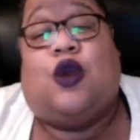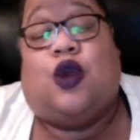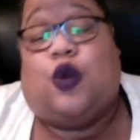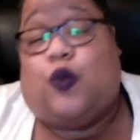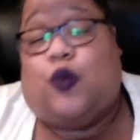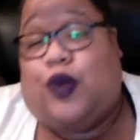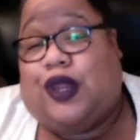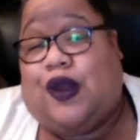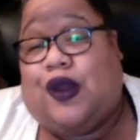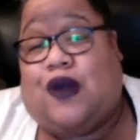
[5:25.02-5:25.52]

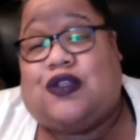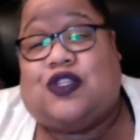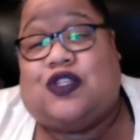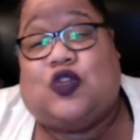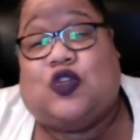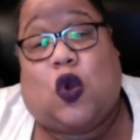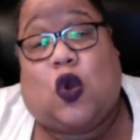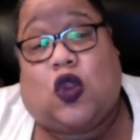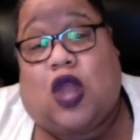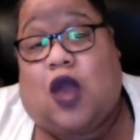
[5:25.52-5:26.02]
what else is
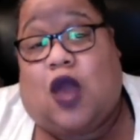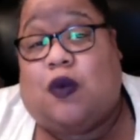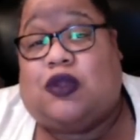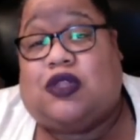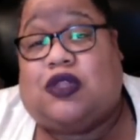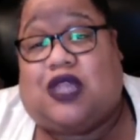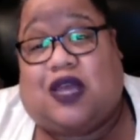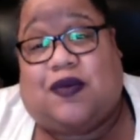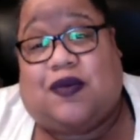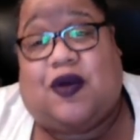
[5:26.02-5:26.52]
going on
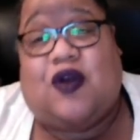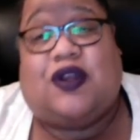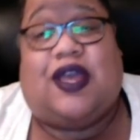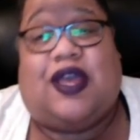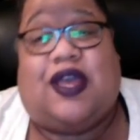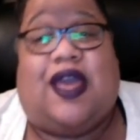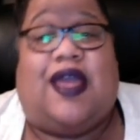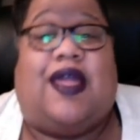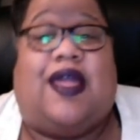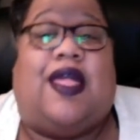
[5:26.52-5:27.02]
with them.
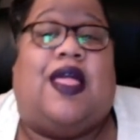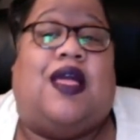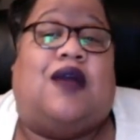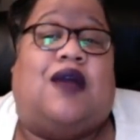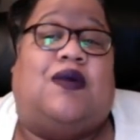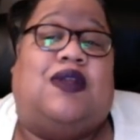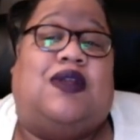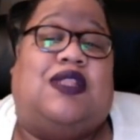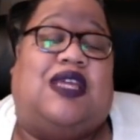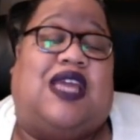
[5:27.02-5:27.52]
Okay,
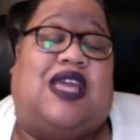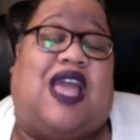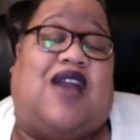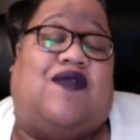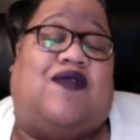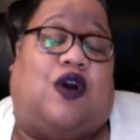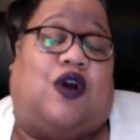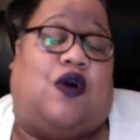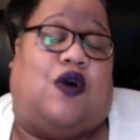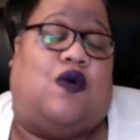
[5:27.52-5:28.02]
we then
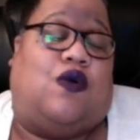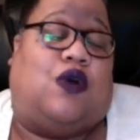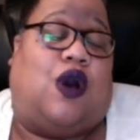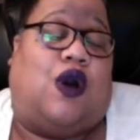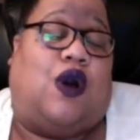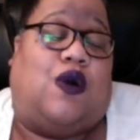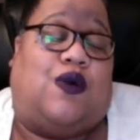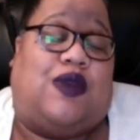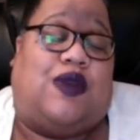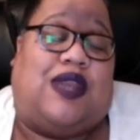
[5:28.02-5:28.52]
have Colt.
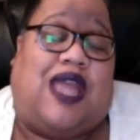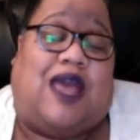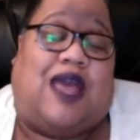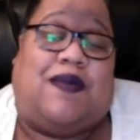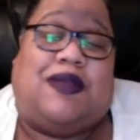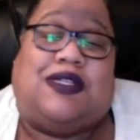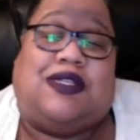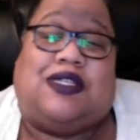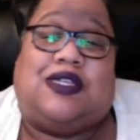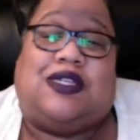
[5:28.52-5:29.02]
Colt and
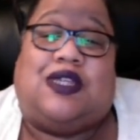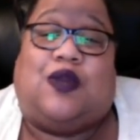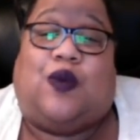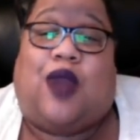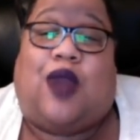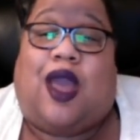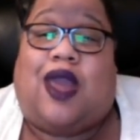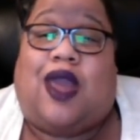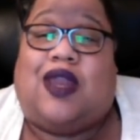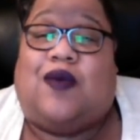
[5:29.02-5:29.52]
Debbie sitting
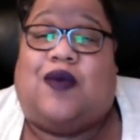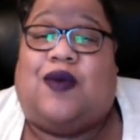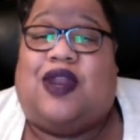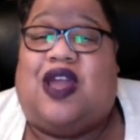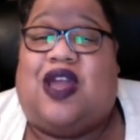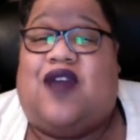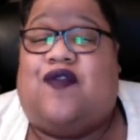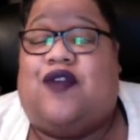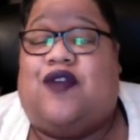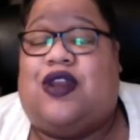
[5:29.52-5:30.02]
around or
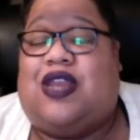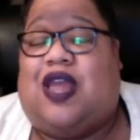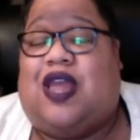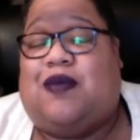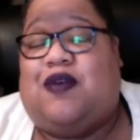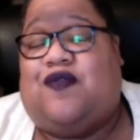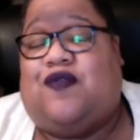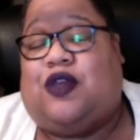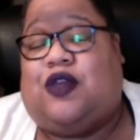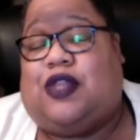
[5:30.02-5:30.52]
whatever, and
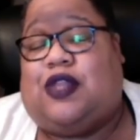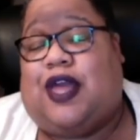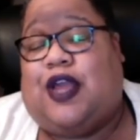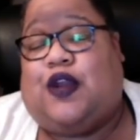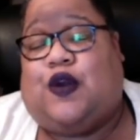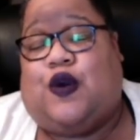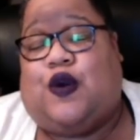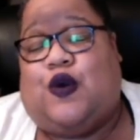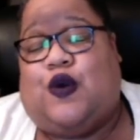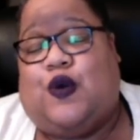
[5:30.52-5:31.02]
Debbie feel
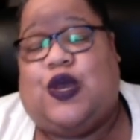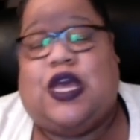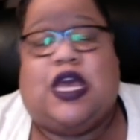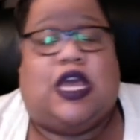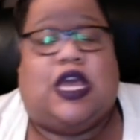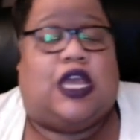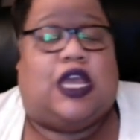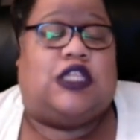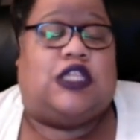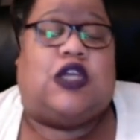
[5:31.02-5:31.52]
like Colt
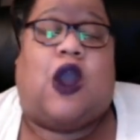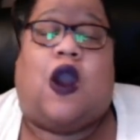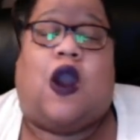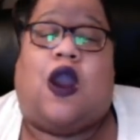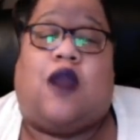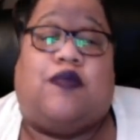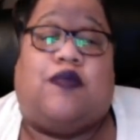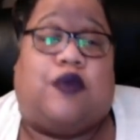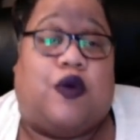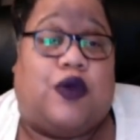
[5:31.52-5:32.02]
is
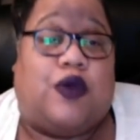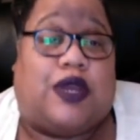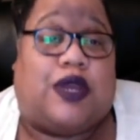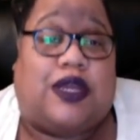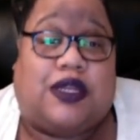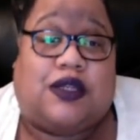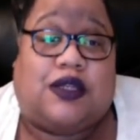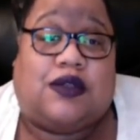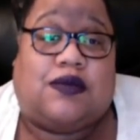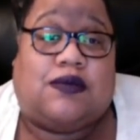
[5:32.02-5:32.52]

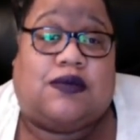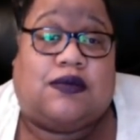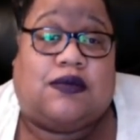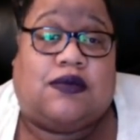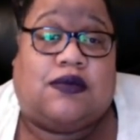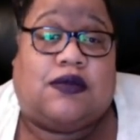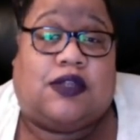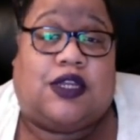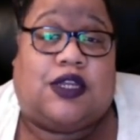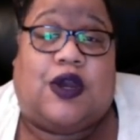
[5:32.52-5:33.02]
heartbroken
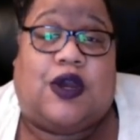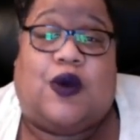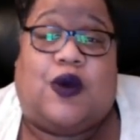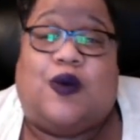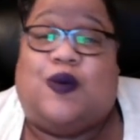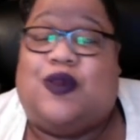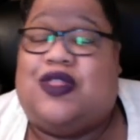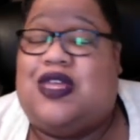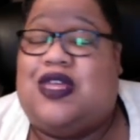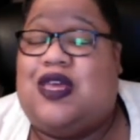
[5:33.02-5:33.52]
you know,
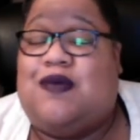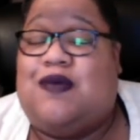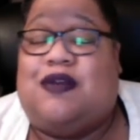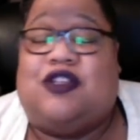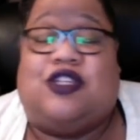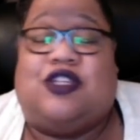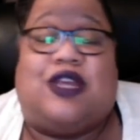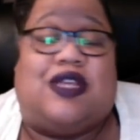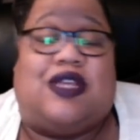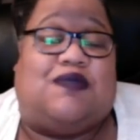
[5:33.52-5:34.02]
with him
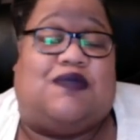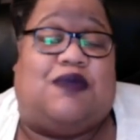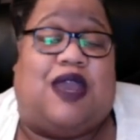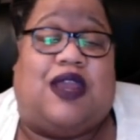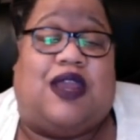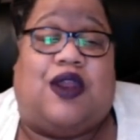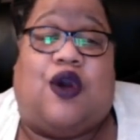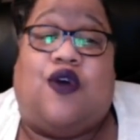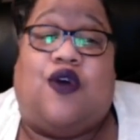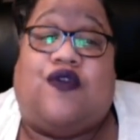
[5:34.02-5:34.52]
and Jess
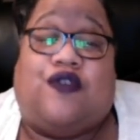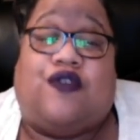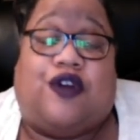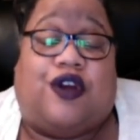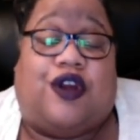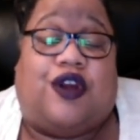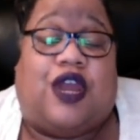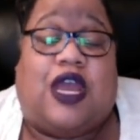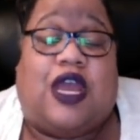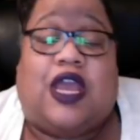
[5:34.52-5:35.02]
being
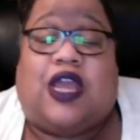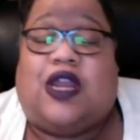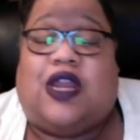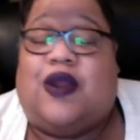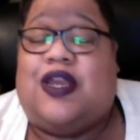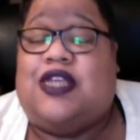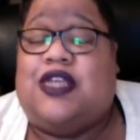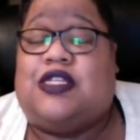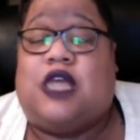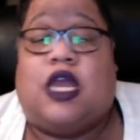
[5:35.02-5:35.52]
over. You know,
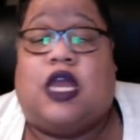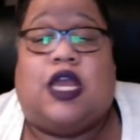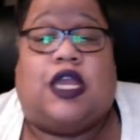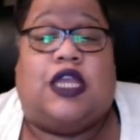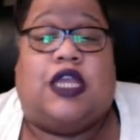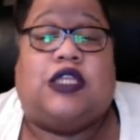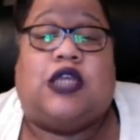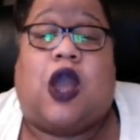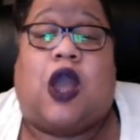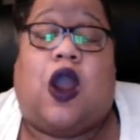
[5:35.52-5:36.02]
he's
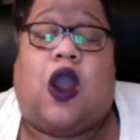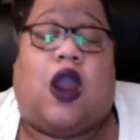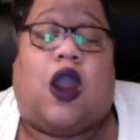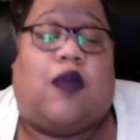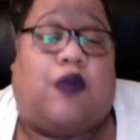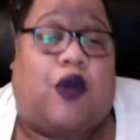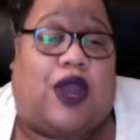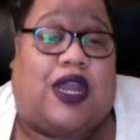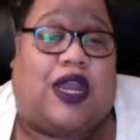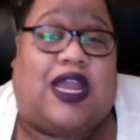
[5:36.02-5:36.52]
he's
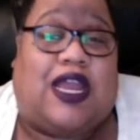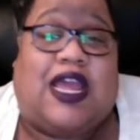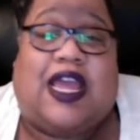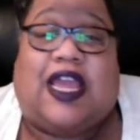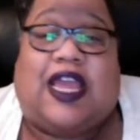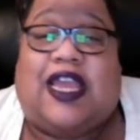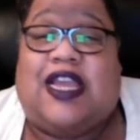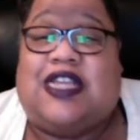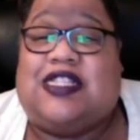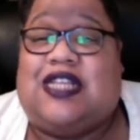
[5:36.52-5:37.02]
heartbroken.
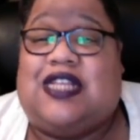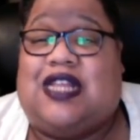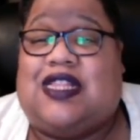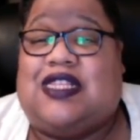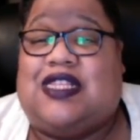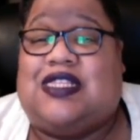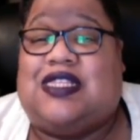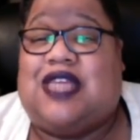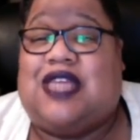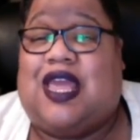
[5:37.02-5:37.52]
He is not
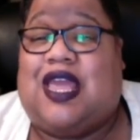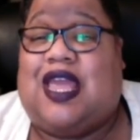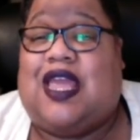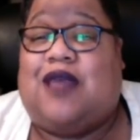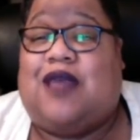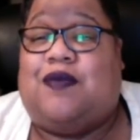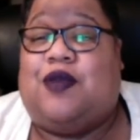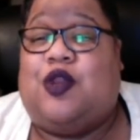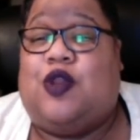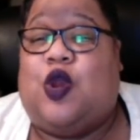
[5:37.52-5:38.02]
the
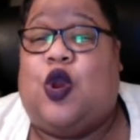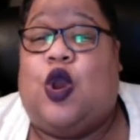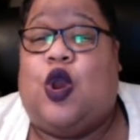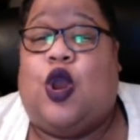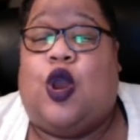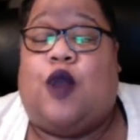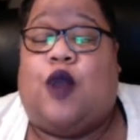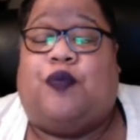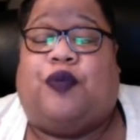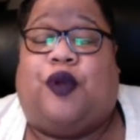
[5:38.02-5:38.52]
same, you know,
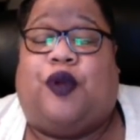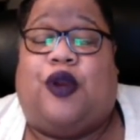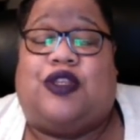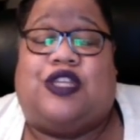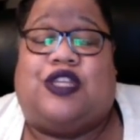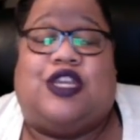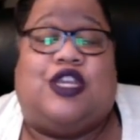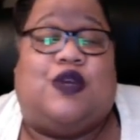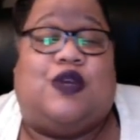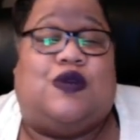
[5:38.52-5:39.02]

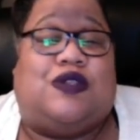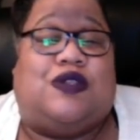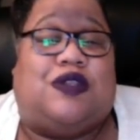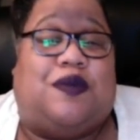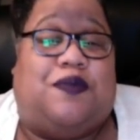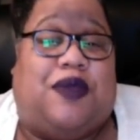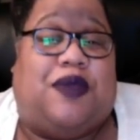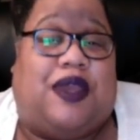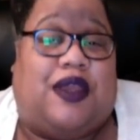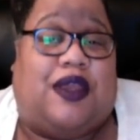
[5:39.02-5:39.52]
person he used
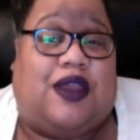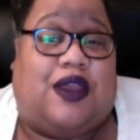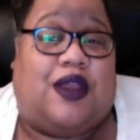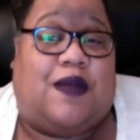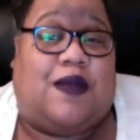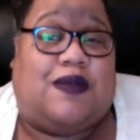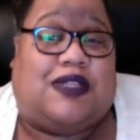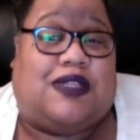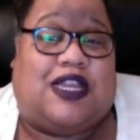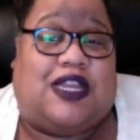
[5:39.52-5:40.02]
to be. You
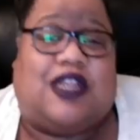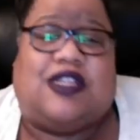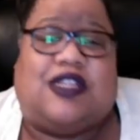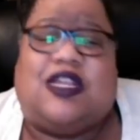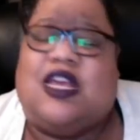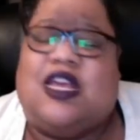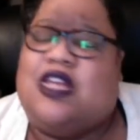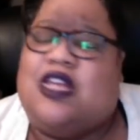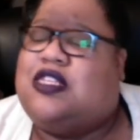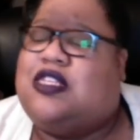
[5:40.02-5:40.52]
know I'm saying? And,
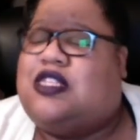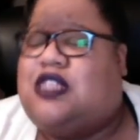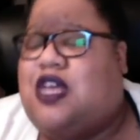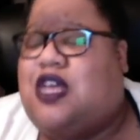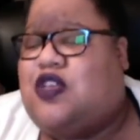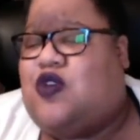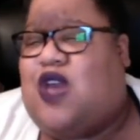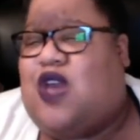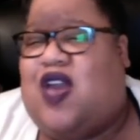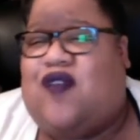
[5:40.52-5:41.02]

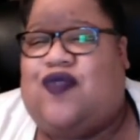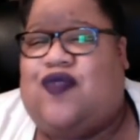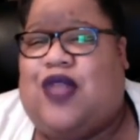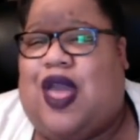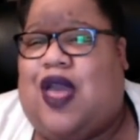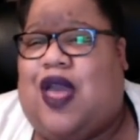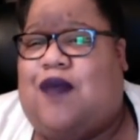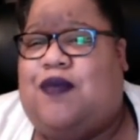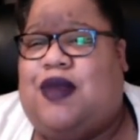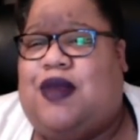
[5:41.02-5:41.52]
son, you have
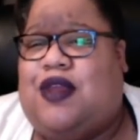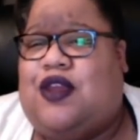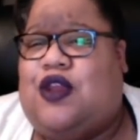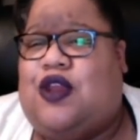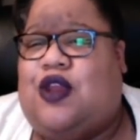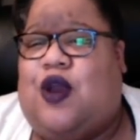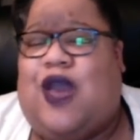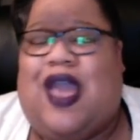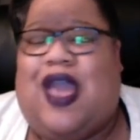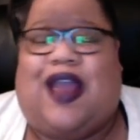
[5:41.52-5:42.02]
not been, you
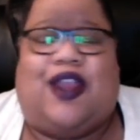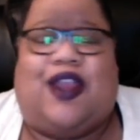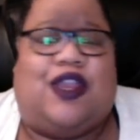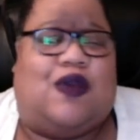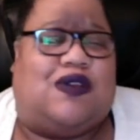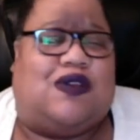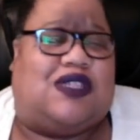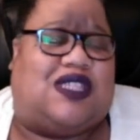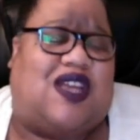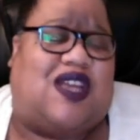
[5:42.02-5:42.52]
know, acting
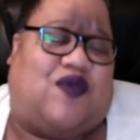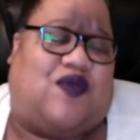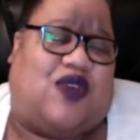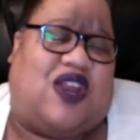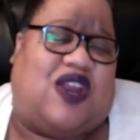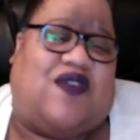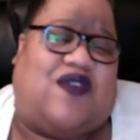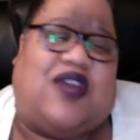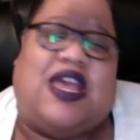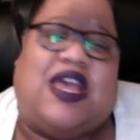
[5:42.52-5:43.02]
yourself,
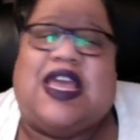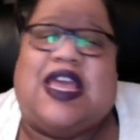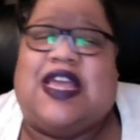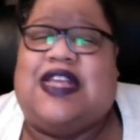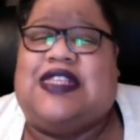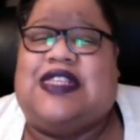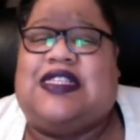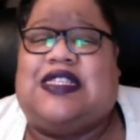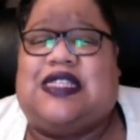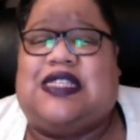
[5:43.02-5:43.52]
whatever.
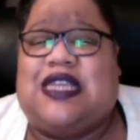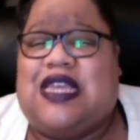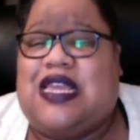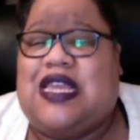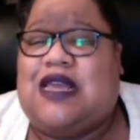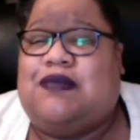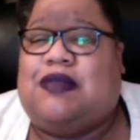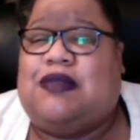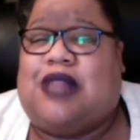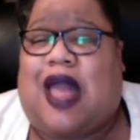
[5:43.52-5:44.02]
It
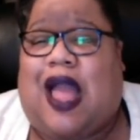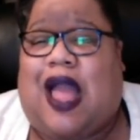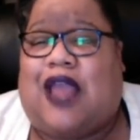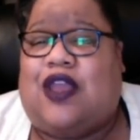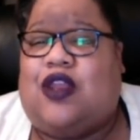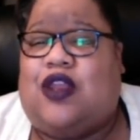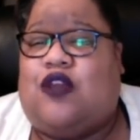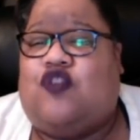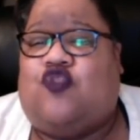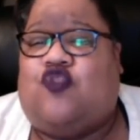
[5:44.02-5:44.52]
seemed like,
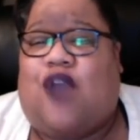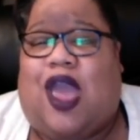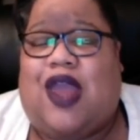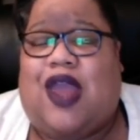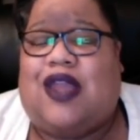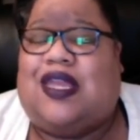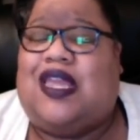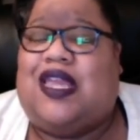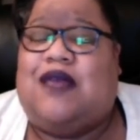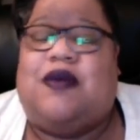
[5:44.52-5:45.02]
you know, you're
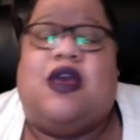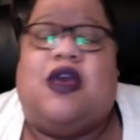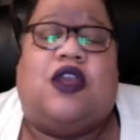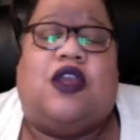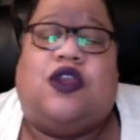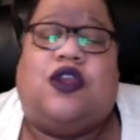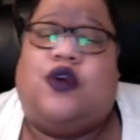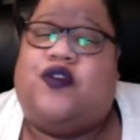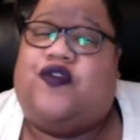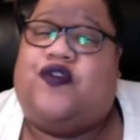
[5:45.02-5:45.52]
trying to keep
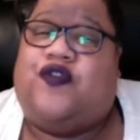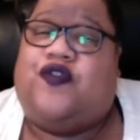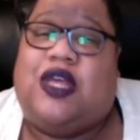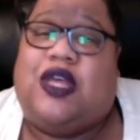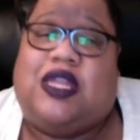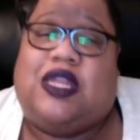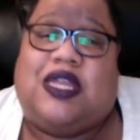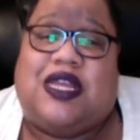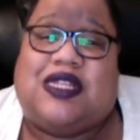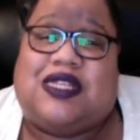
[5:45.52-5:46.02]
your
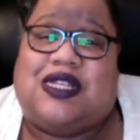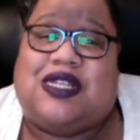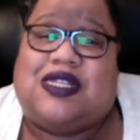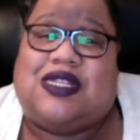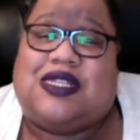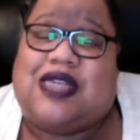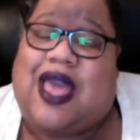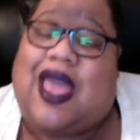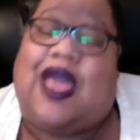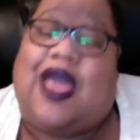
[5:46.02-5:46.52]
feelings
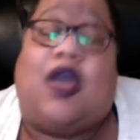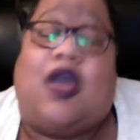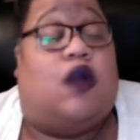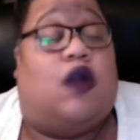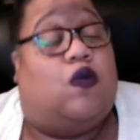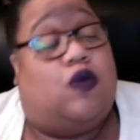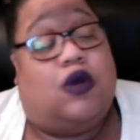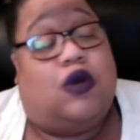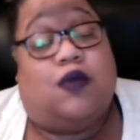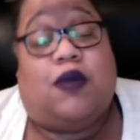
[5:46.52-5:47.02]
inside.
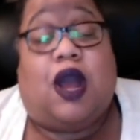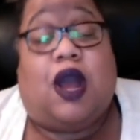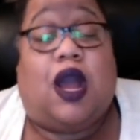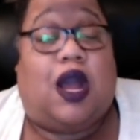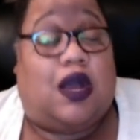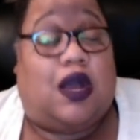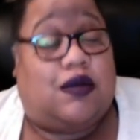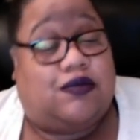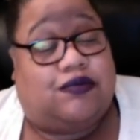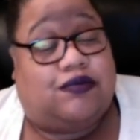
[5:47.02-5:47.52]
Well,
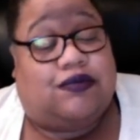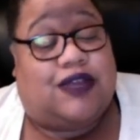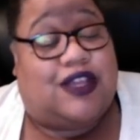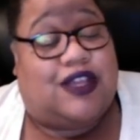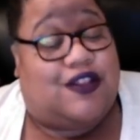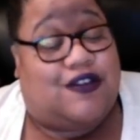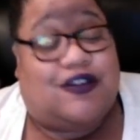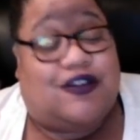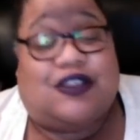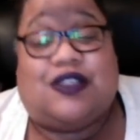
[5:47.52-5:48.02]
mom,
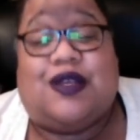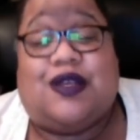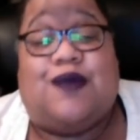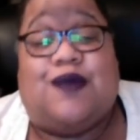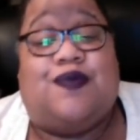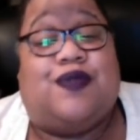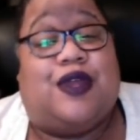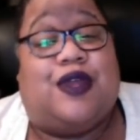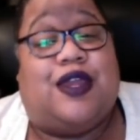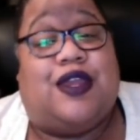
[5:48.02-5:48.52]
there are
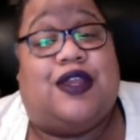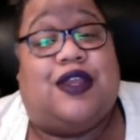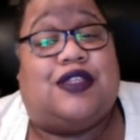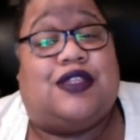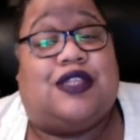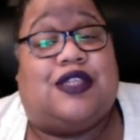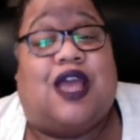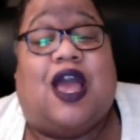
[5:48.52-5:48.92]
some things